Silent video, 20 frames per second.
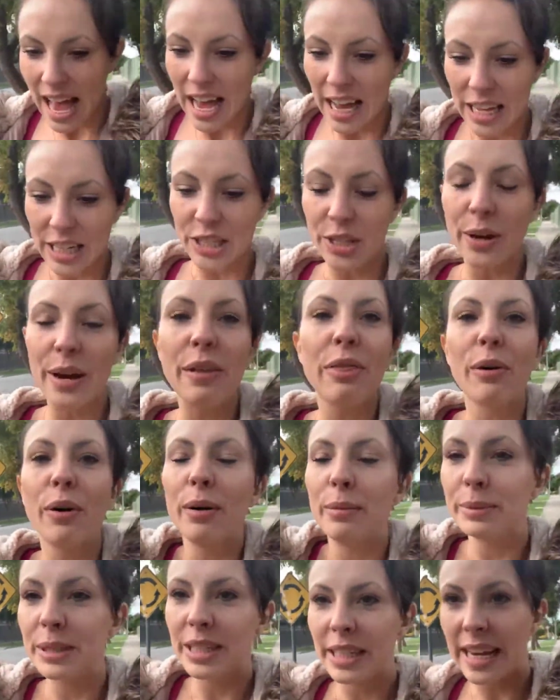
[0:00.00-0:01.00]
And so I thought
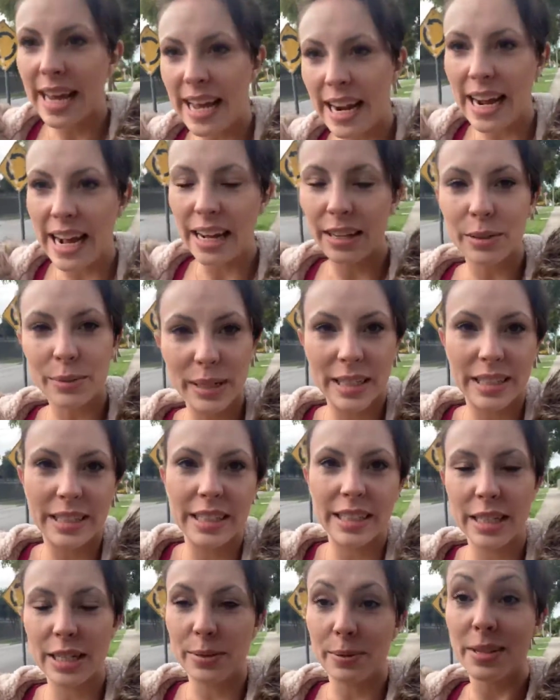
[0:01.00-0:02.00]
I'm just going to head out
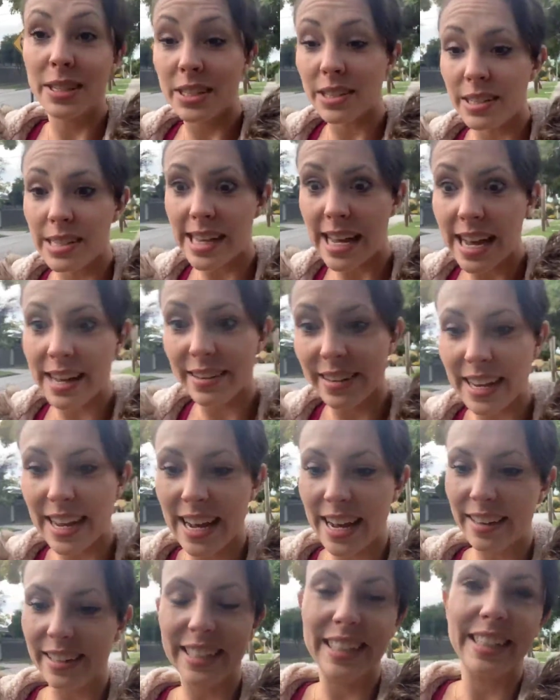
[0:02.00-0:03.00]
quickly because we're still allowed
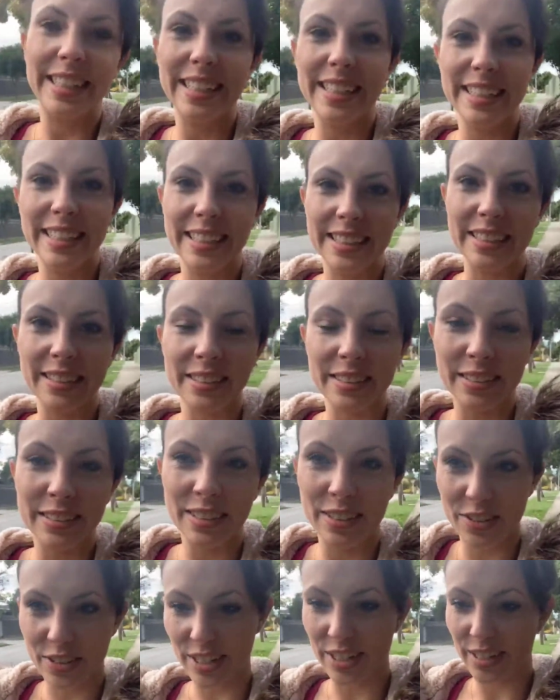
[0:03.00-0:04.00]
out here in
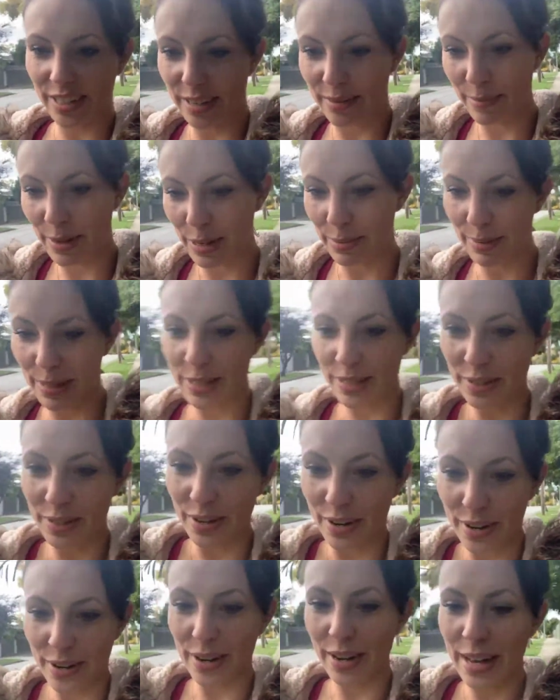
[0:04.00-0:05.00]
Australia, Melbourne.
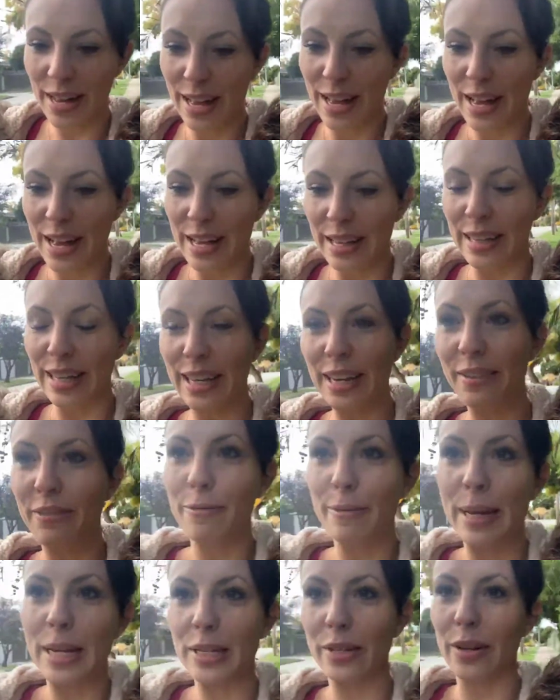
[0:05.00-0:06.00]
So lucky for
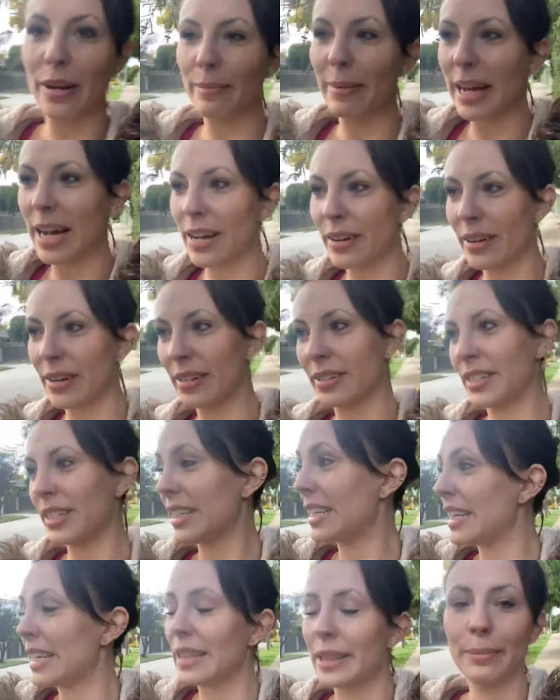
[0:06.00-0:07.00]
me, so I'm out just
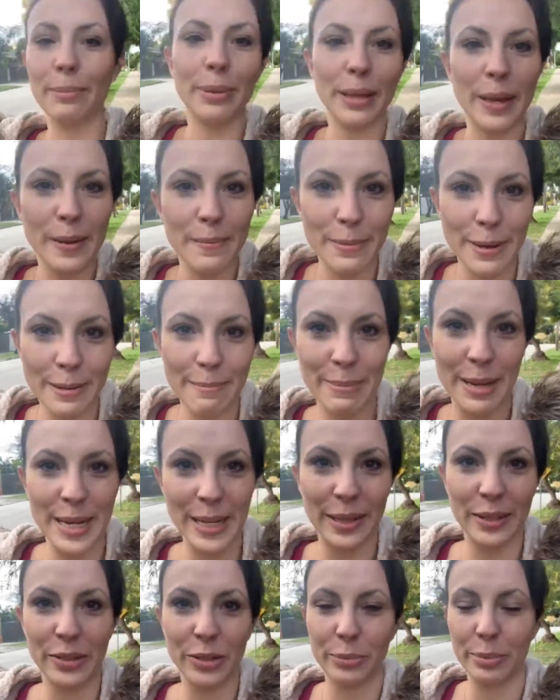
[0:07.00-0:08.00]
getting the blood pumping a
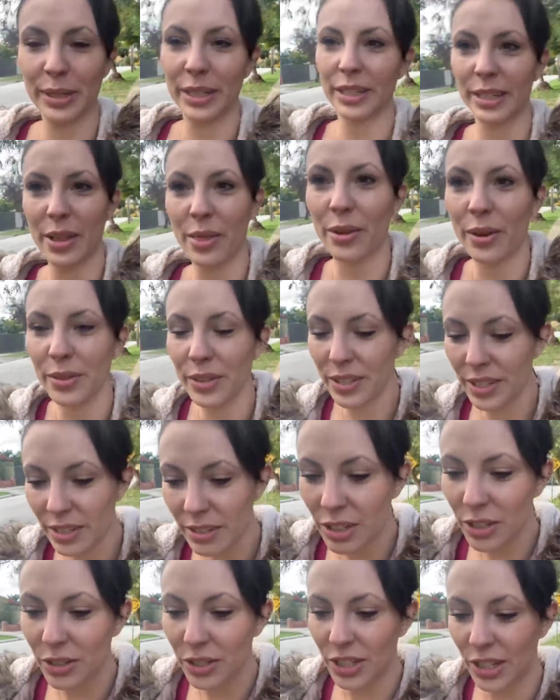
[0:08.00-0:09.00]
little bit. And I thought this is
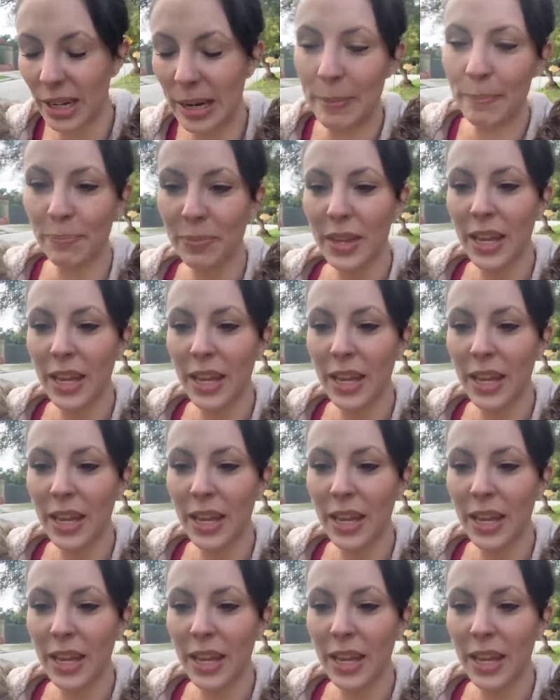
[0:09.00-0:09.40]
a good time